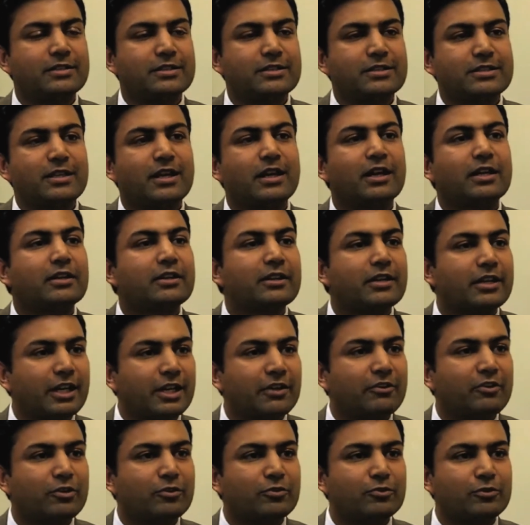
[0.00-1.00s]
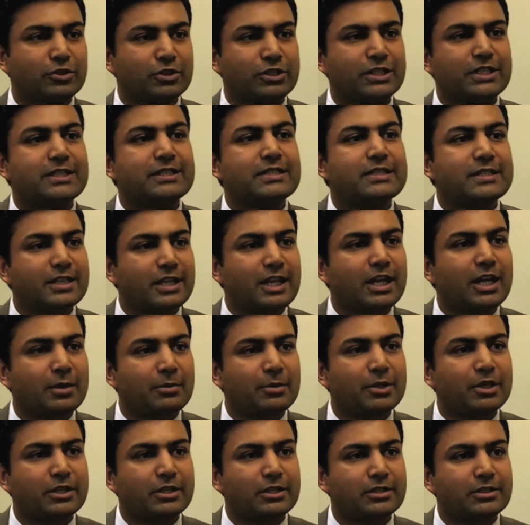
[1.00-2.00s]
start craving for these
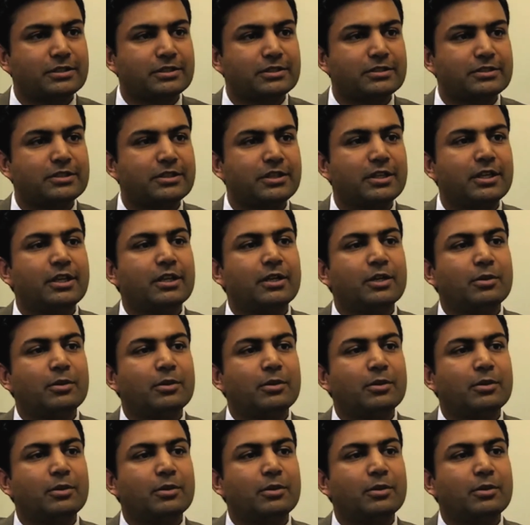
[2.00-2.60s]
chemicals